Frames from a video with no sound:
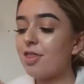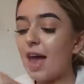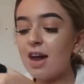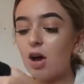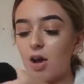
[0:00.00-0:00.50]

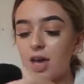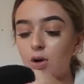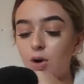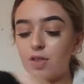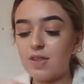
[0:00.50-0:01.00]
then I
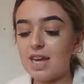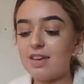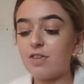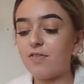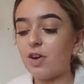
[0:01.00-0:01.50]
got
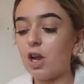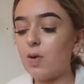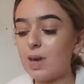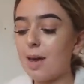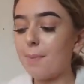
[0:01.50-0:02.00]
these
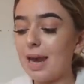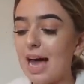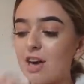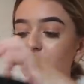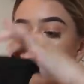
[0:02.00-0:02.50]
flowy
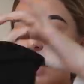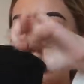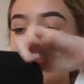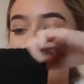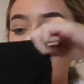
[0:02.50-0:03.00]
black
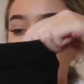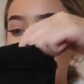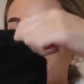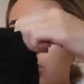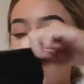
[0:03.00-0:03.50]

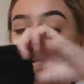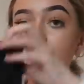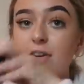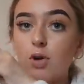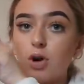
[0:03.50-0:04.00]
trousers so
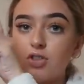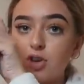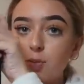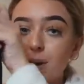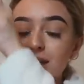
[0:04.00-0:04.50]
they've got two